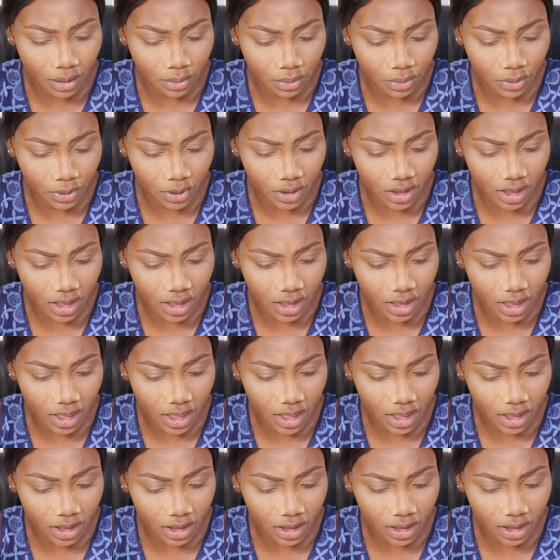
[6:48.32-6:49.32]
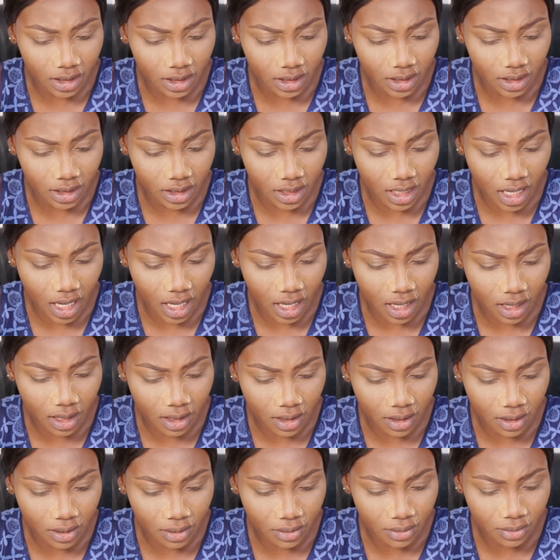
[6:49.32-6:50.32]
brush set,
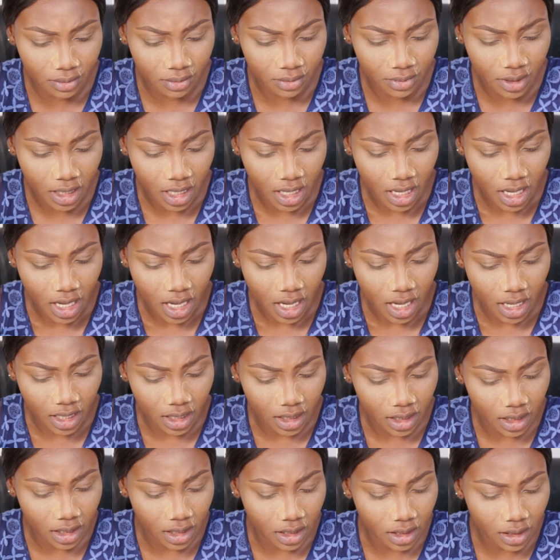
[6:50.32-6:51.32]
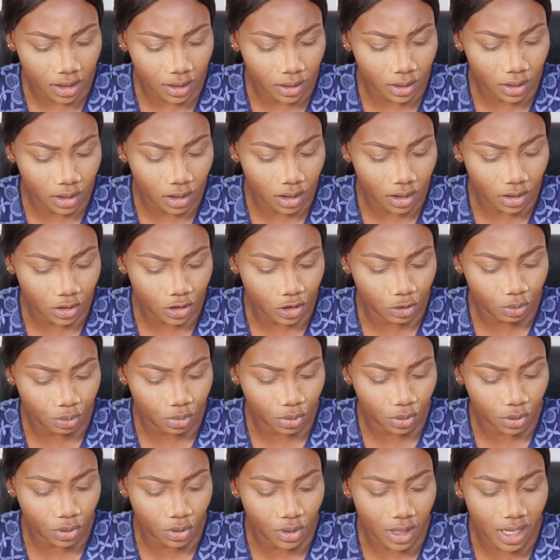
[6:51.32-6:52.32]
the Lux
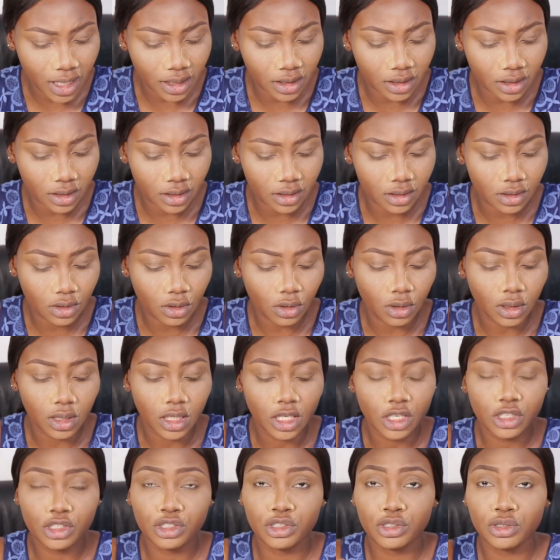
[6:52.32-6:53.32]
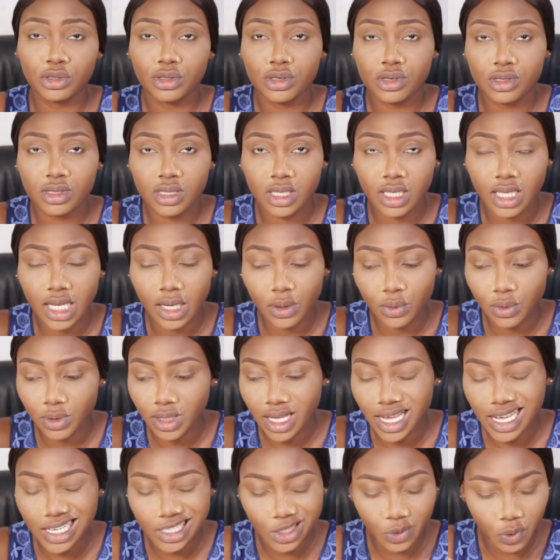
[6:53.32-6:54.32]
Pro Artist Collection. That
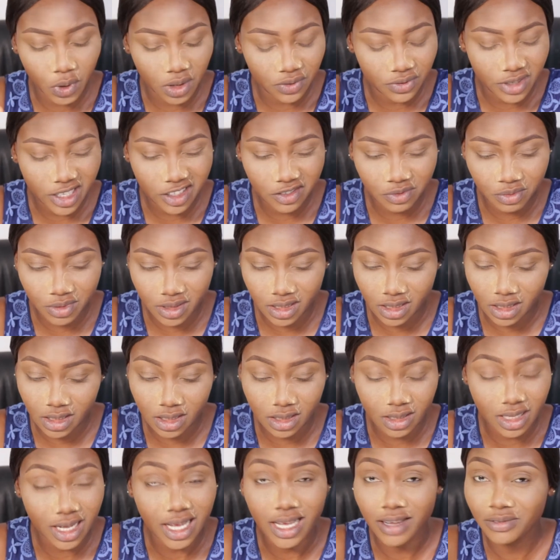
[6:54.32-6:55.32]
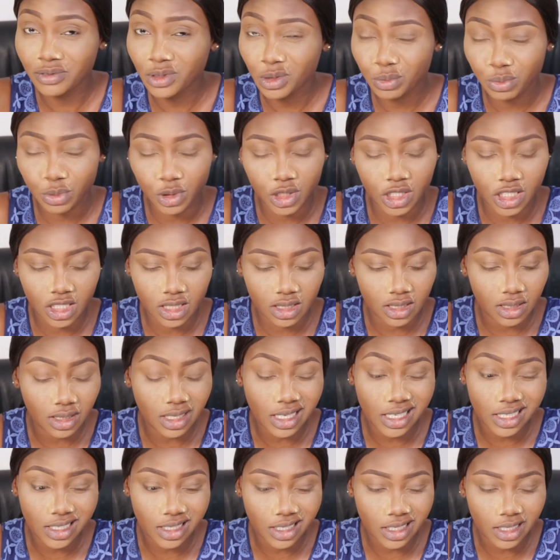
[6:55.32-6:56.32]
one has 25 pieces. I have not purchased
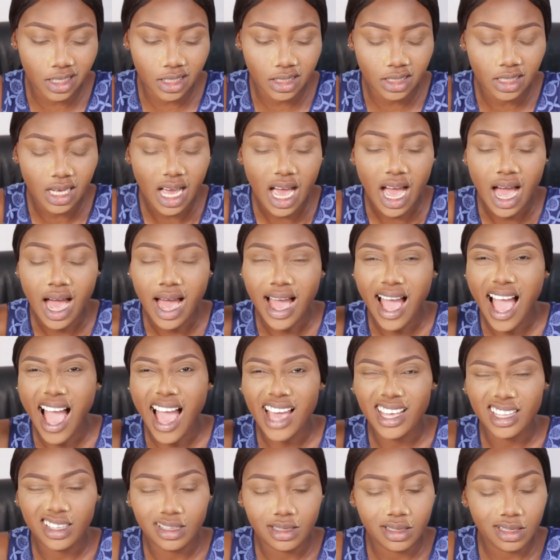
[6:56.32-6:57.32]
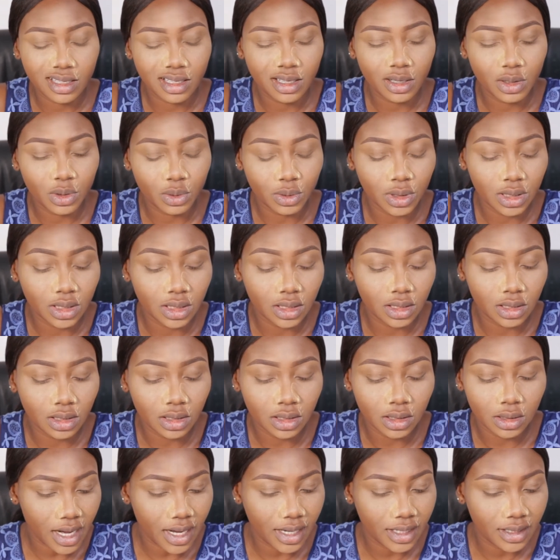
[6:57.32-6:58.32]
that yet. I think with
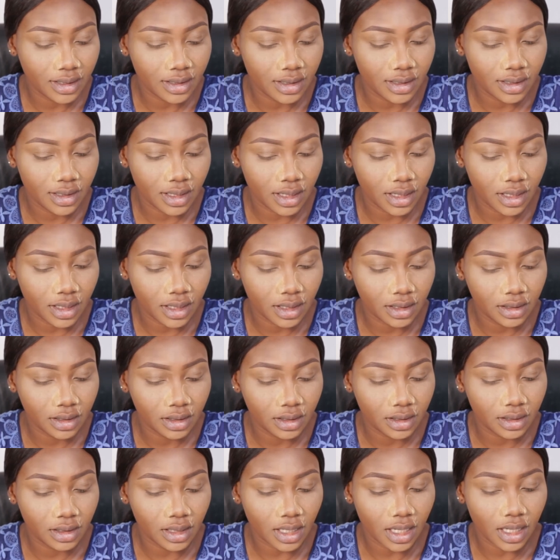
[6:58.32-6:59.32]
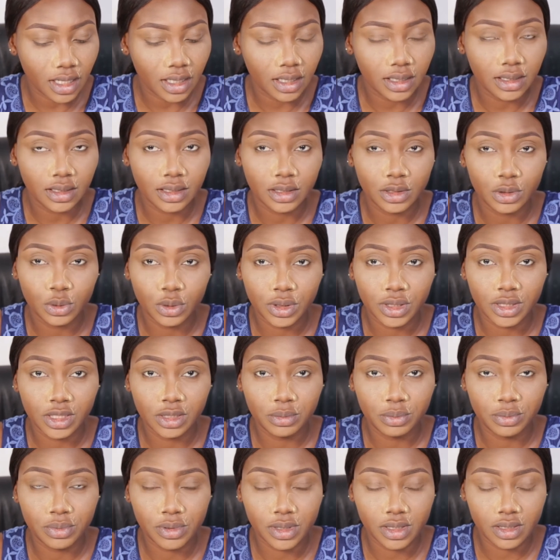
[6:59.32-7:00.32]
the eye set and the
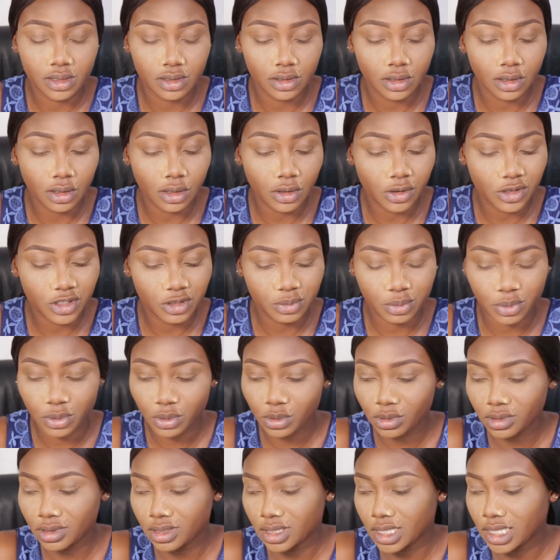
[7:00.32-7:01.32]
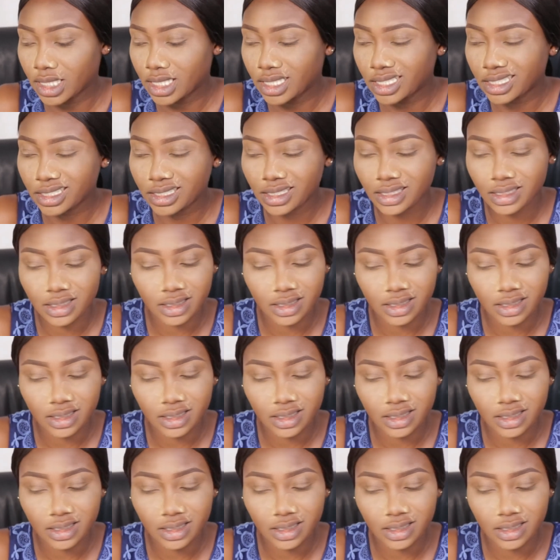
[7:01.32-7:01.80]
20-piece deluxe pro set,